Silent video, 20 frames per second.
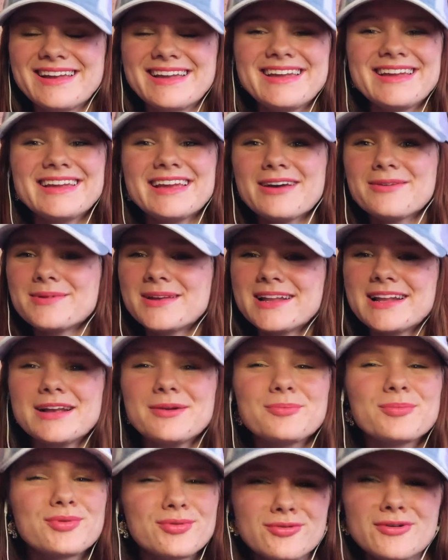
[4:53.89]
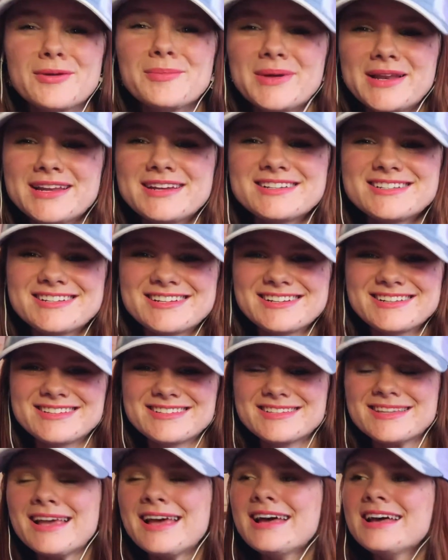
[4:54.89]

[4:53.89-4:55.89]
He kept getting premonitions.